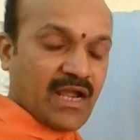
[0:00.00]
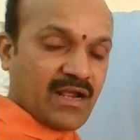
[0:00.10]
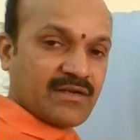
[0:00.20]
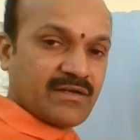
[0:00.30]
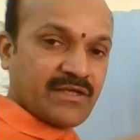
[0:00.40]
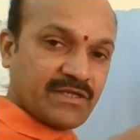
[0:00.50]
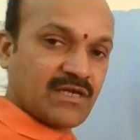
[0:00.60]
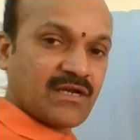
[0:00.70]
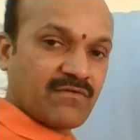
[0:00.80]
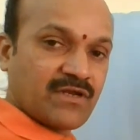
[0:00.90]
and
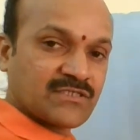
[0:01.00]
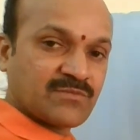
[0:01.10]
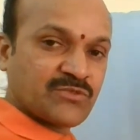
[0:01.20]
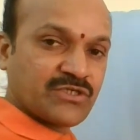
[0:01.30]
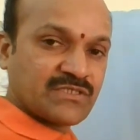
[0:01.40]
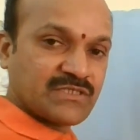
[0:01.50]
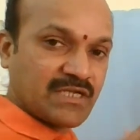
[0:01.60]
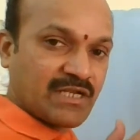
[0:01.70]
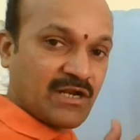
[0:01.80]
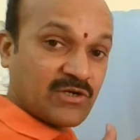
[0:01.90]
here our assumption is
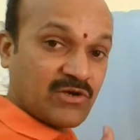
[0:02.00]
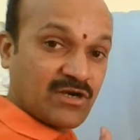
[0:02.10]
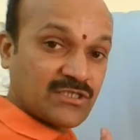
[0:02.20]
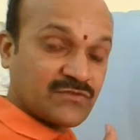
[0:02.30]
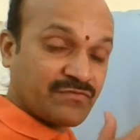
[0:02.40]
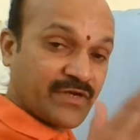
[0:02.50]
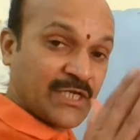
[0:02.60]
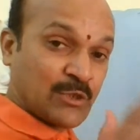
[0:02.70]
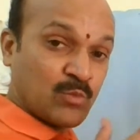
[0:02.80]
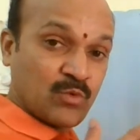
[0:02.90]
that electron is
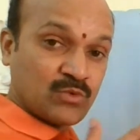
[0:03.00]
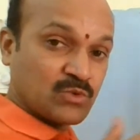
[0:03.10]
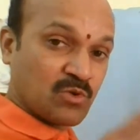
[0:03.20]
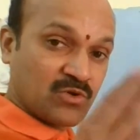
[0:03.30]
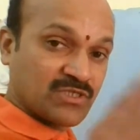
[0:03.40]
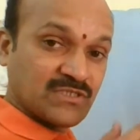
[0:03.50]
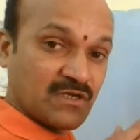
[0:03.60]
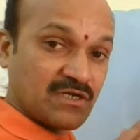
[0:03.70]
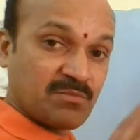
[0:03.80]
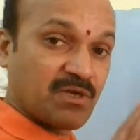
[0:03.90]
free to move throughout the
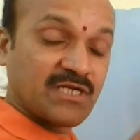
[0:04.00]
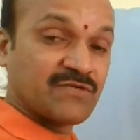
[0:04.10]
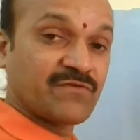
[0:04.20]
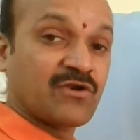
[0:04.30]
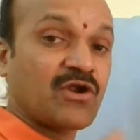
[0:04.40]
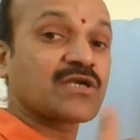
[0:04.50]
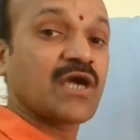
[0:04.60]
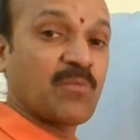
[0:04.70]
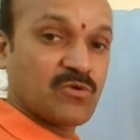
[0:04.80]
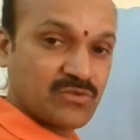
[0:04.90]
solid, but it will not
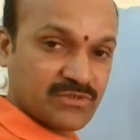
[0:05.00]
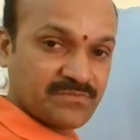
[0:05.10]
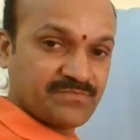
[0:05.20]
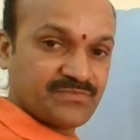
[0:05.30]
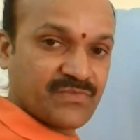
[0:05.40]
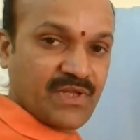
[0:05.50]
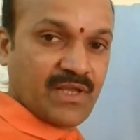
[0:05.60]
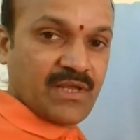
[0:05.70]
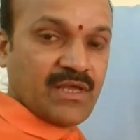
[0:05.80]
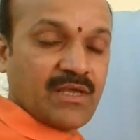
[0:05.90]
come out
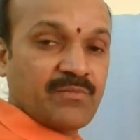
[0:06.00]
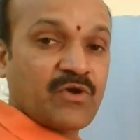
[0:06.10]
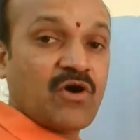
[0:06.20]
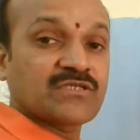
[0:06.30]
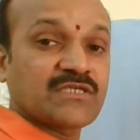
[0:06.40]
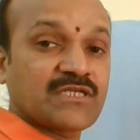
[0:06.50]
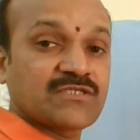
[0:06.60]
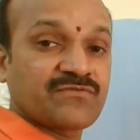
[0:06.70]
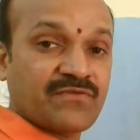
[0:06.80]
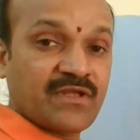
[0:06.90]
because it
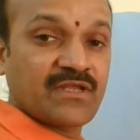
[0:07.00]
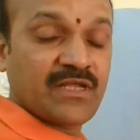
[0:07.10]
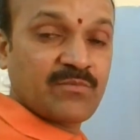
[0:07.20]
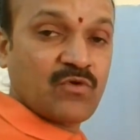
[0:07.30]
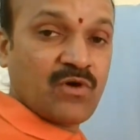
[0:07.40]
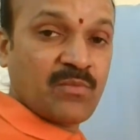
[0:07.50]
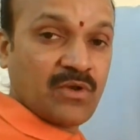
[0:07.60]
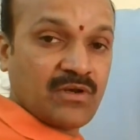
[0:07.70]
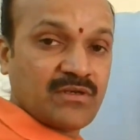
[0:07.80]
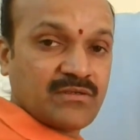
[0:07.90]
is freely
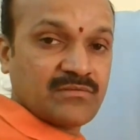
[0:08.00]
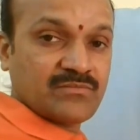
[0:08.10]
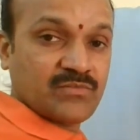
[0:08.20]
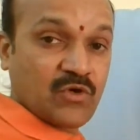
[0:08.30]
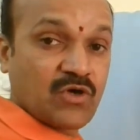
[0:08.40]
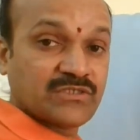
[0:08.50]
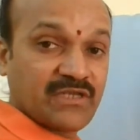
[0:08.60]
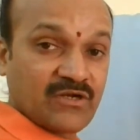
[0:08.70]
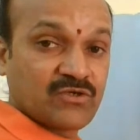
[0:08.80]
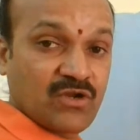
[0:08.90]
movable. Because
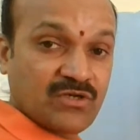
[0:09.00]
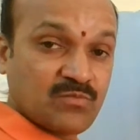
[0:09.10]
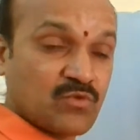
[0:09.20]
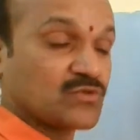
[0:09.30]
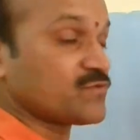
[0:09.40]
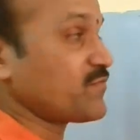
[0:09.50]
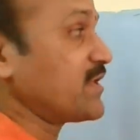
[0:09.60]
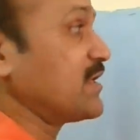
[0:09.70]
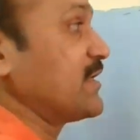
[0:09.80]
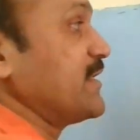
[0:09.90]
electron moves
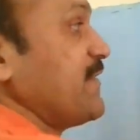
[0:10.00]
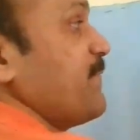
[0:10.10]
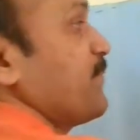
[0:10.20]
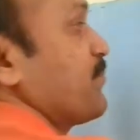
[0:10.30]
freely,